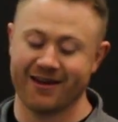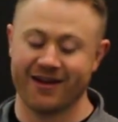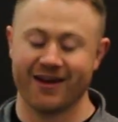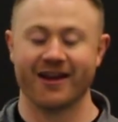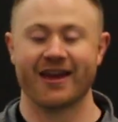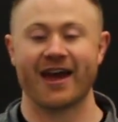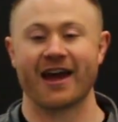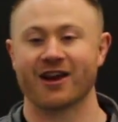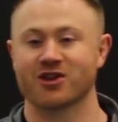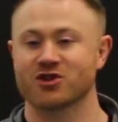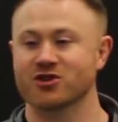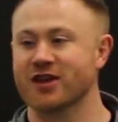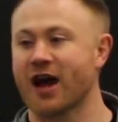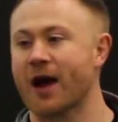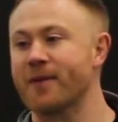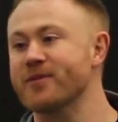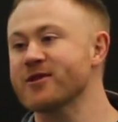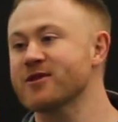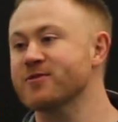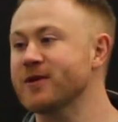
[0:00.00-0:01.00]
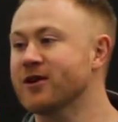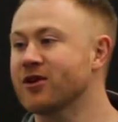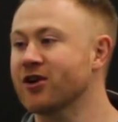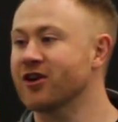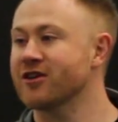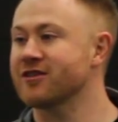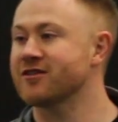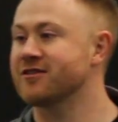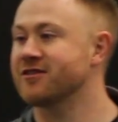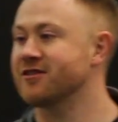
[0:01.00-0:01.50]
Again, it just happens
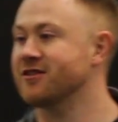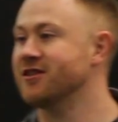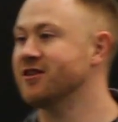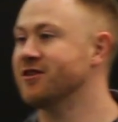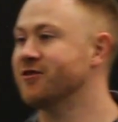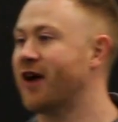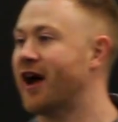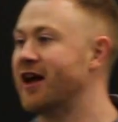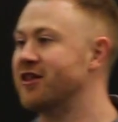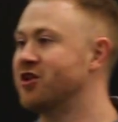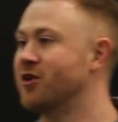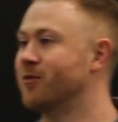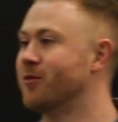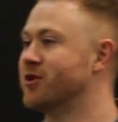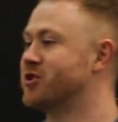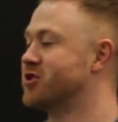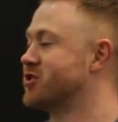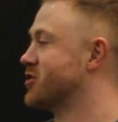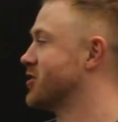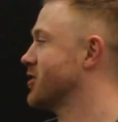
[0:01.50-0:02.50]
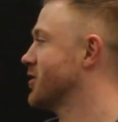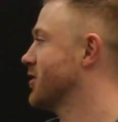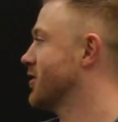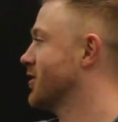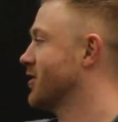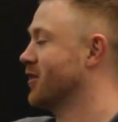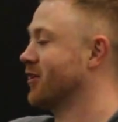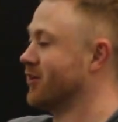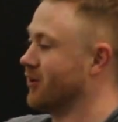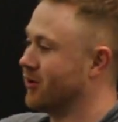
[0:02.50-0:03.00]
because you've had too much
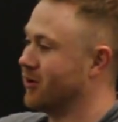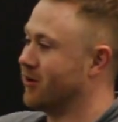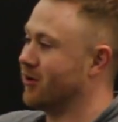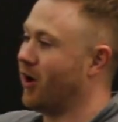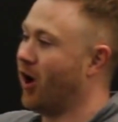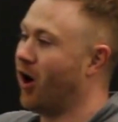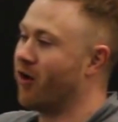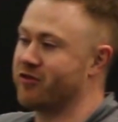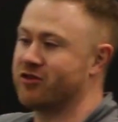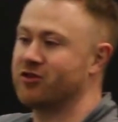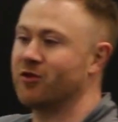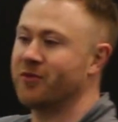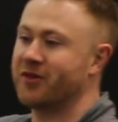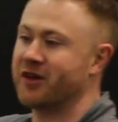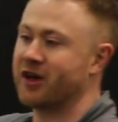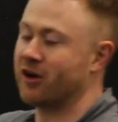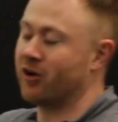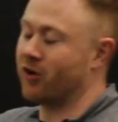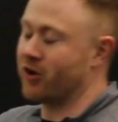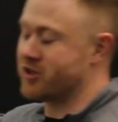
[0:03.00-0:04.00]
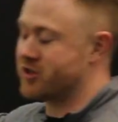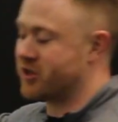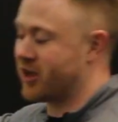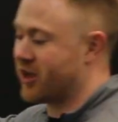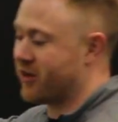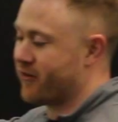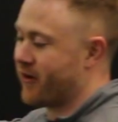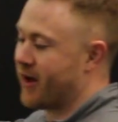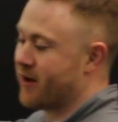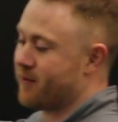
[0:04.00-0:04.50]
of something at lunch.
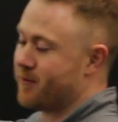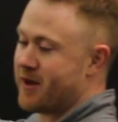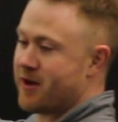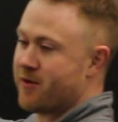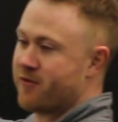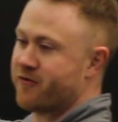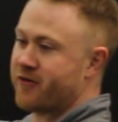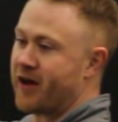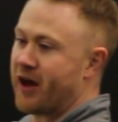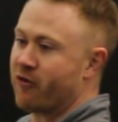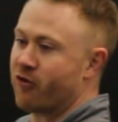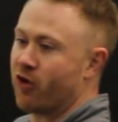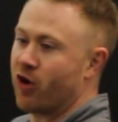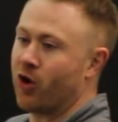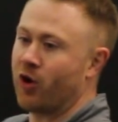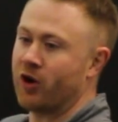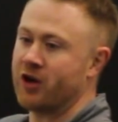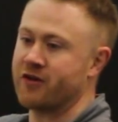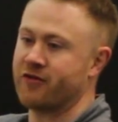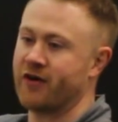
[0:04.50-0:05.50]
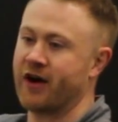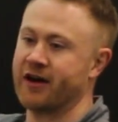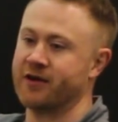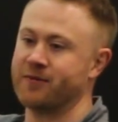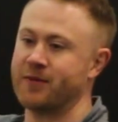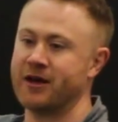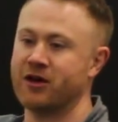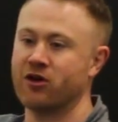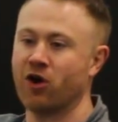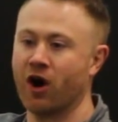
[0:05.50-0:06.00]
Like you've had a big fat roll, you've
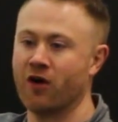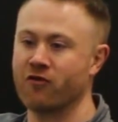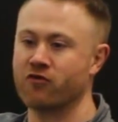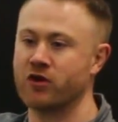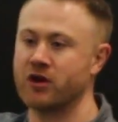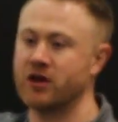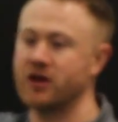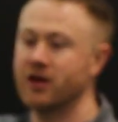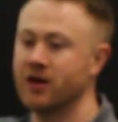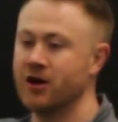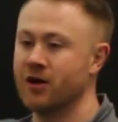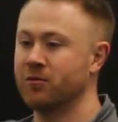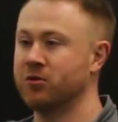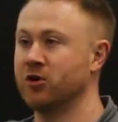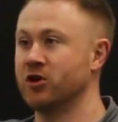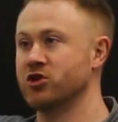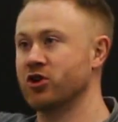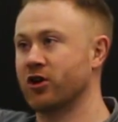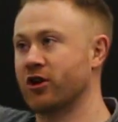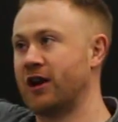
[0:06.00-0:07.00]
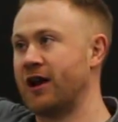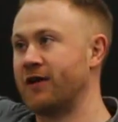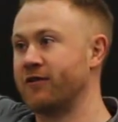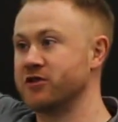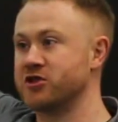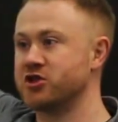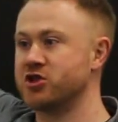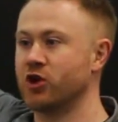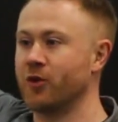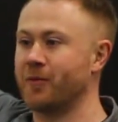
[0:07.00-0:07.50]
had big carvery, blood sugar
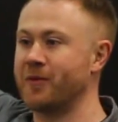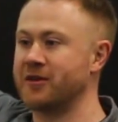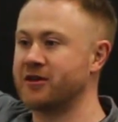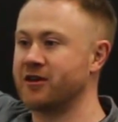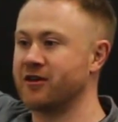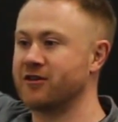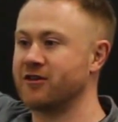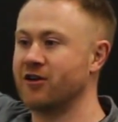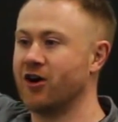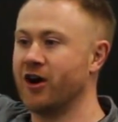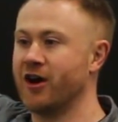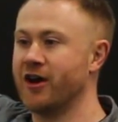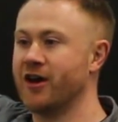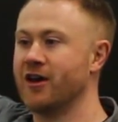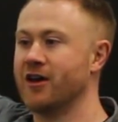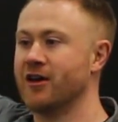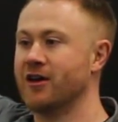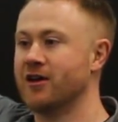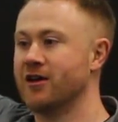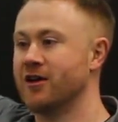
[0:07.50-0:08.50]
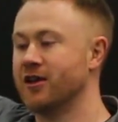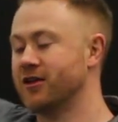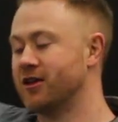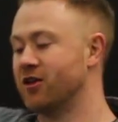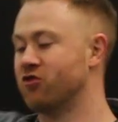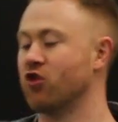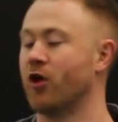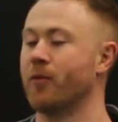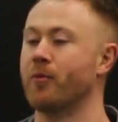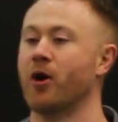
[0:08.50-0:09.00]
levels shoot up into the sky,
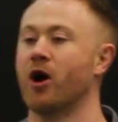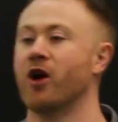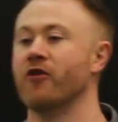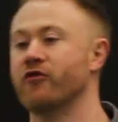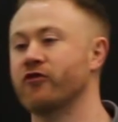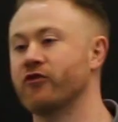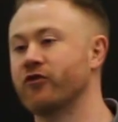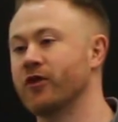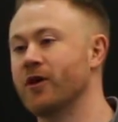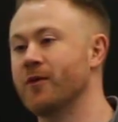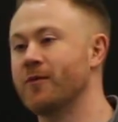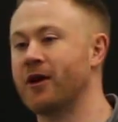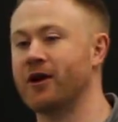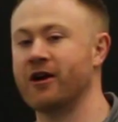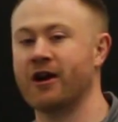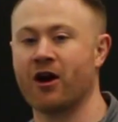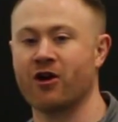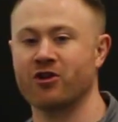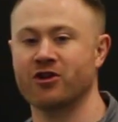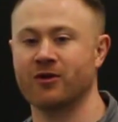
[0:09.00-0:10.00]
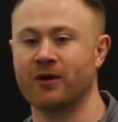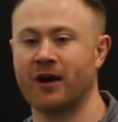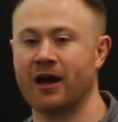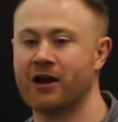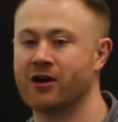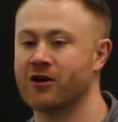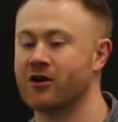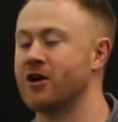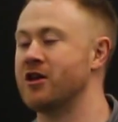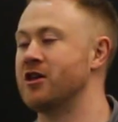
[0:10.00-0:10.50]
they drop off about an hour or two
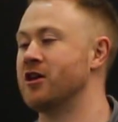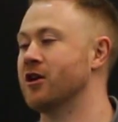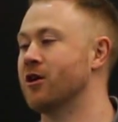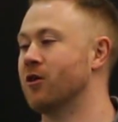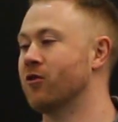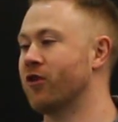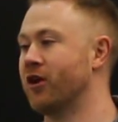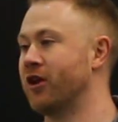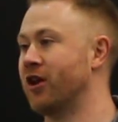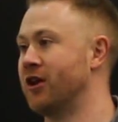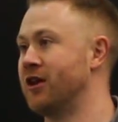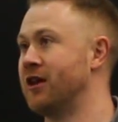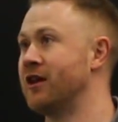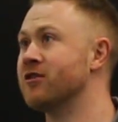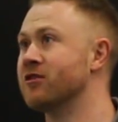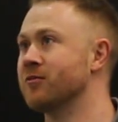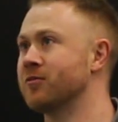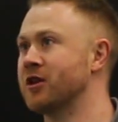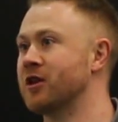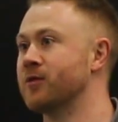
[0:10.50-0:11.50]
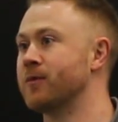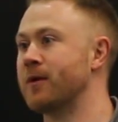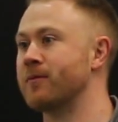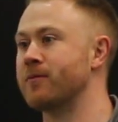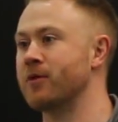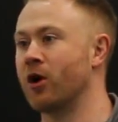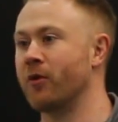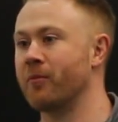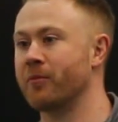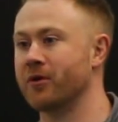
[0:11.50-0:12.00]
later, and you go, right, I need something to
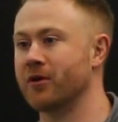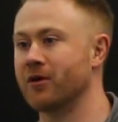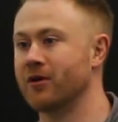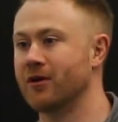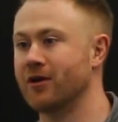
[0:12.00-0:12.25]
pick me up.